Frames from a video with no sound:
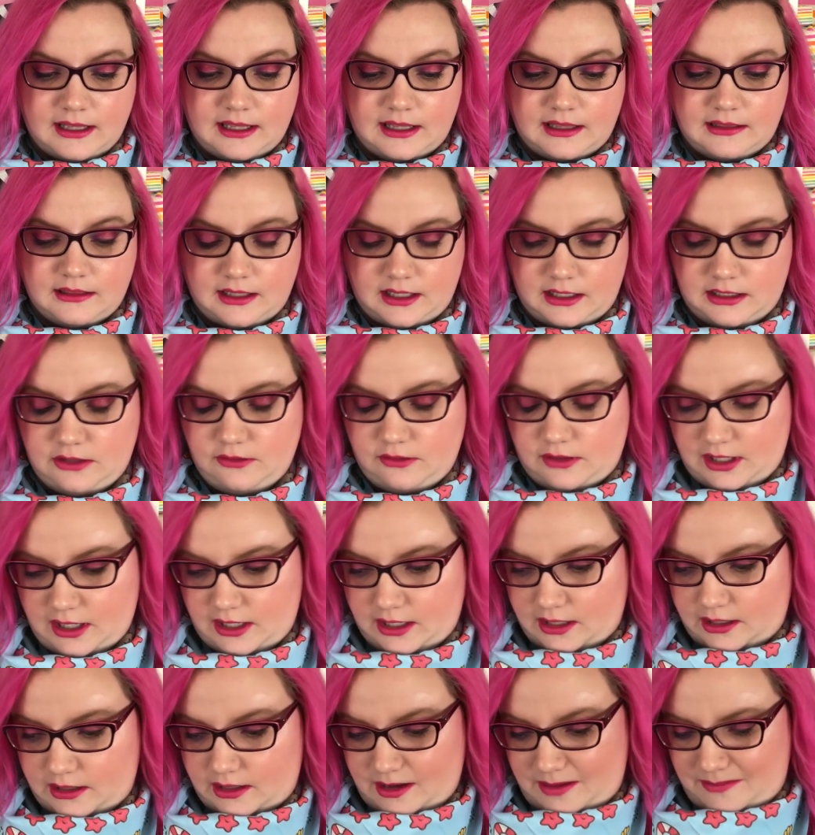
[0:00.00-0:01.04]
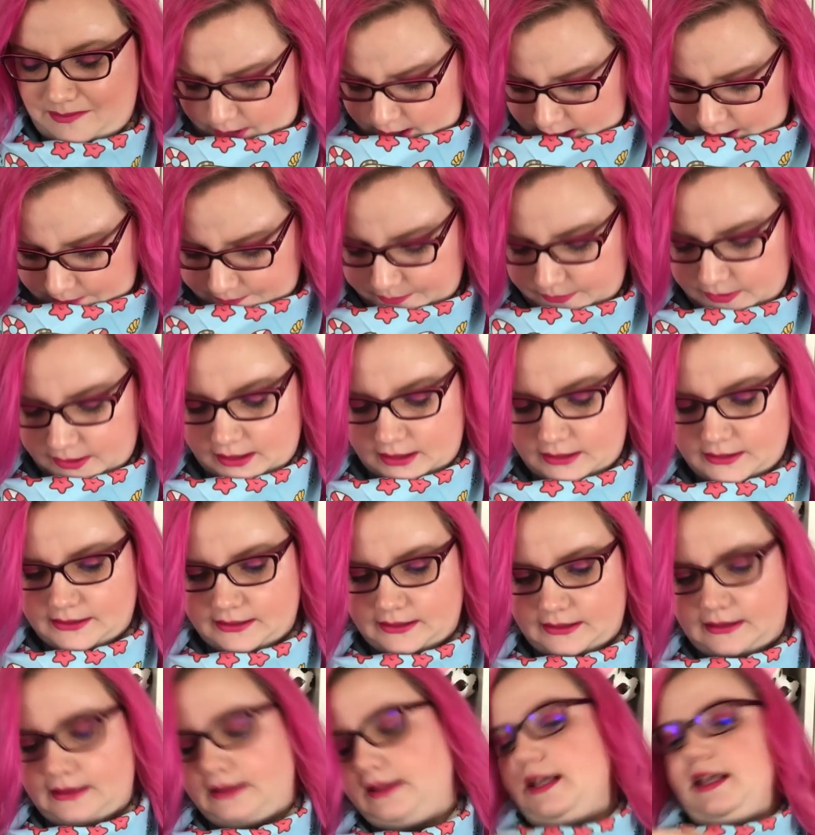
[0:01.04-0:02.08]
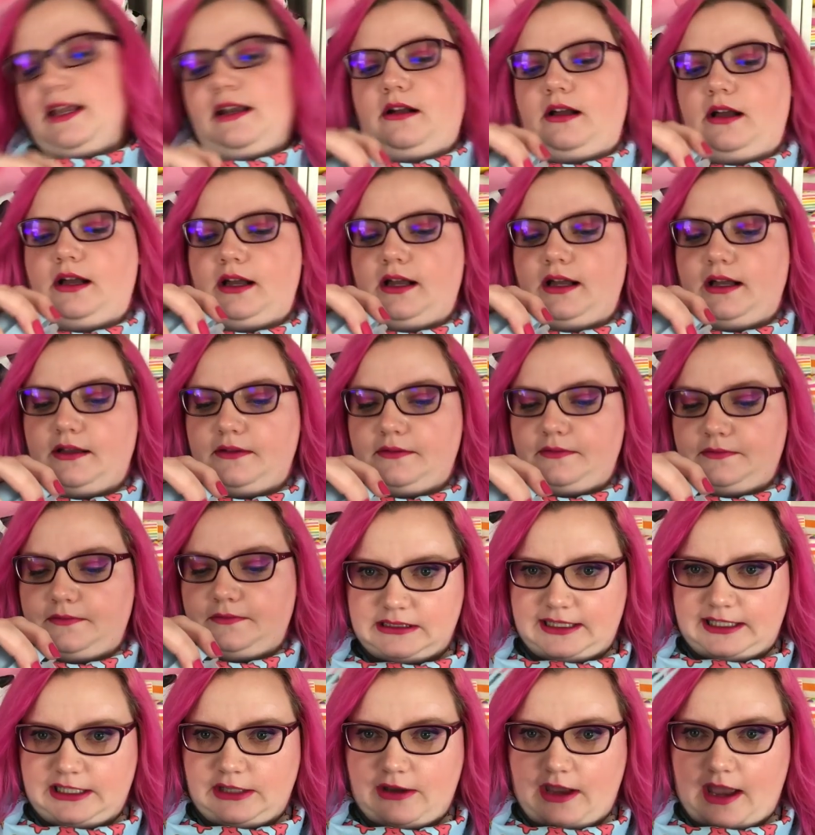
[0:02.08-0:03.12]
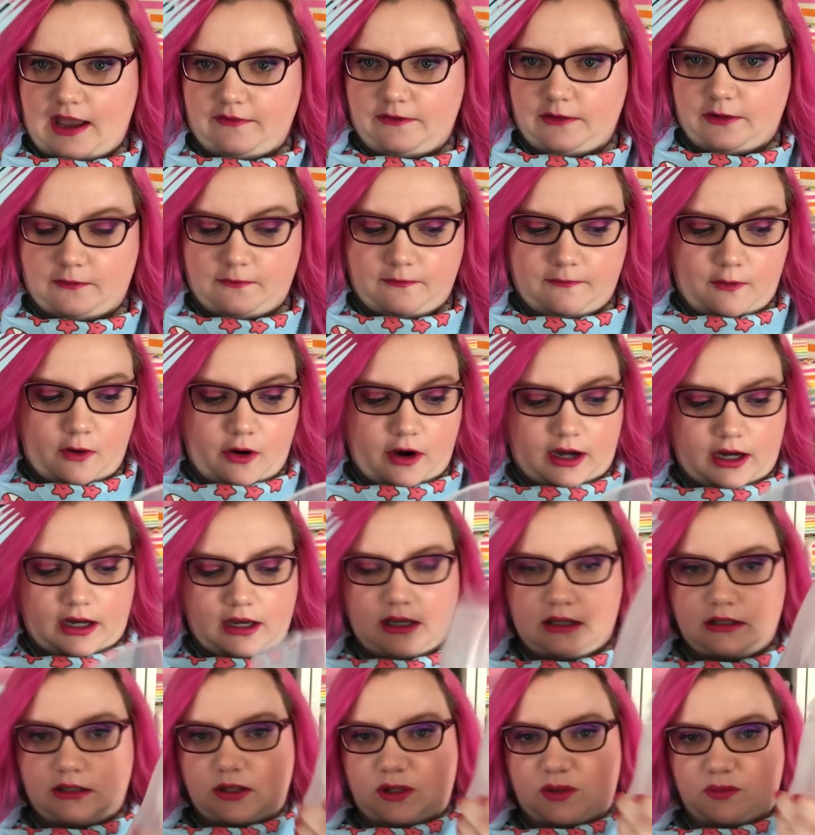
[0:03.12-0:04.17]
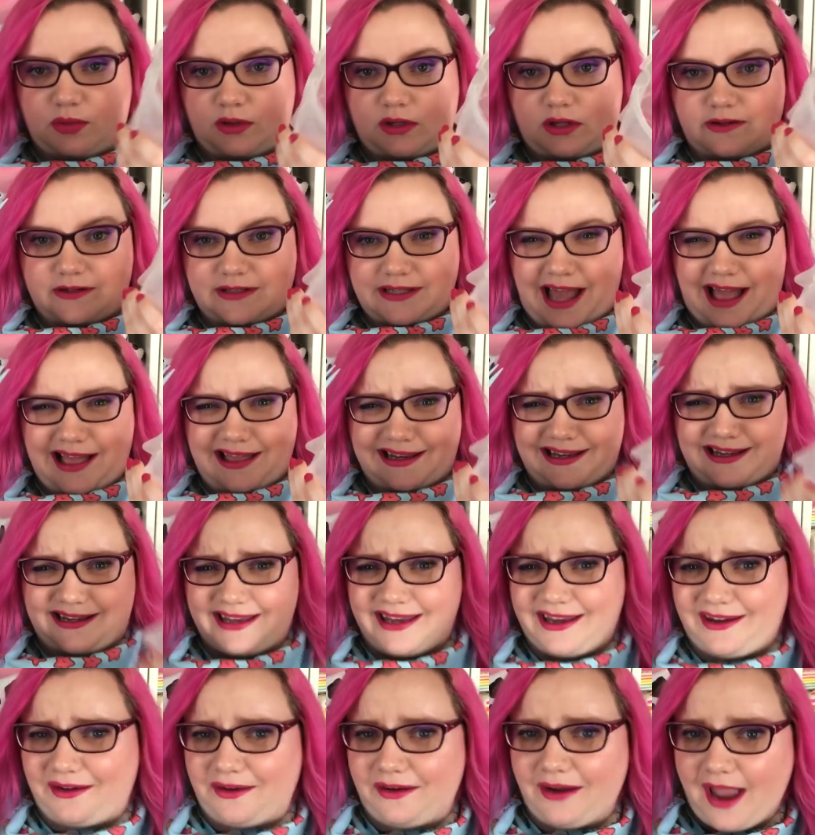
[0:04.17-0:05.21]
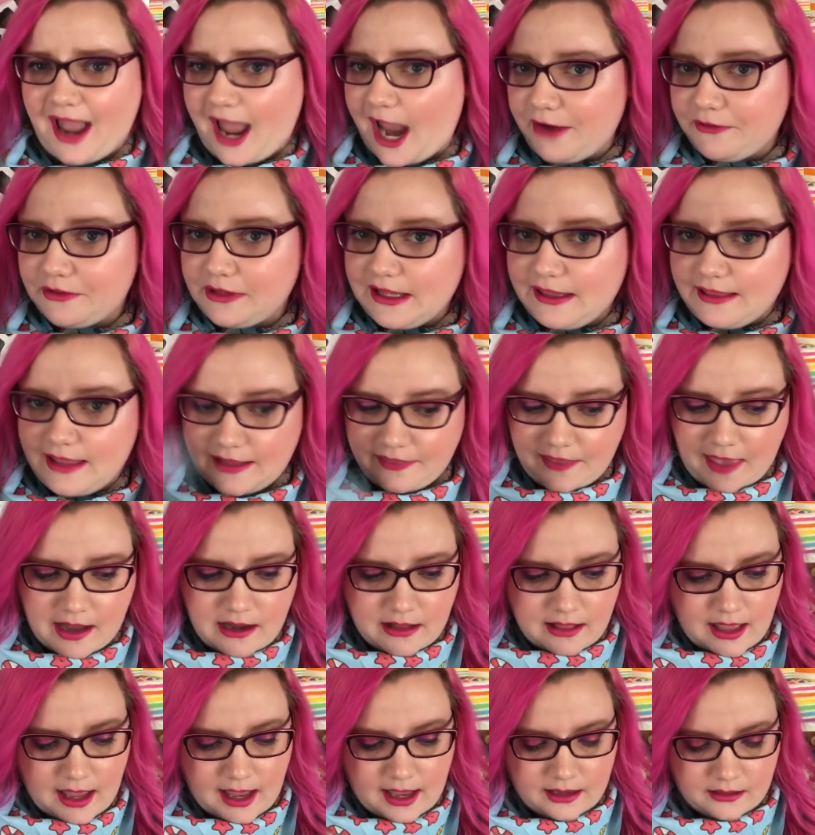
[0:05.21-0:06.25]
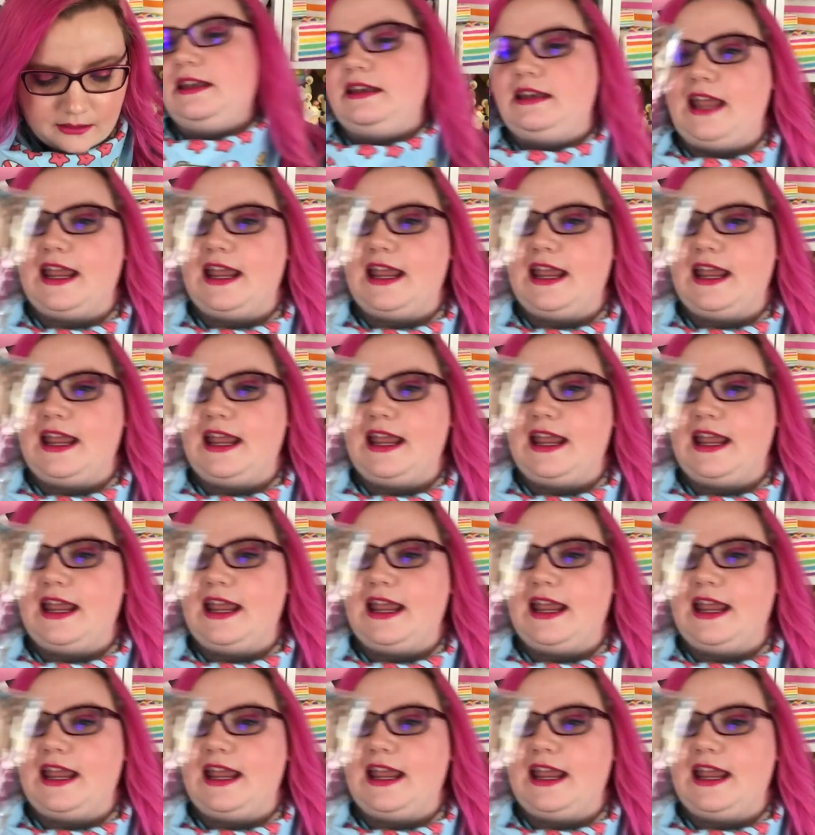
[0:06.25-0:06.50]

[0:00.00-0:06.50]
And then you can pop this lid off and you have your fork and you can put your salad in here. I really like that a lot.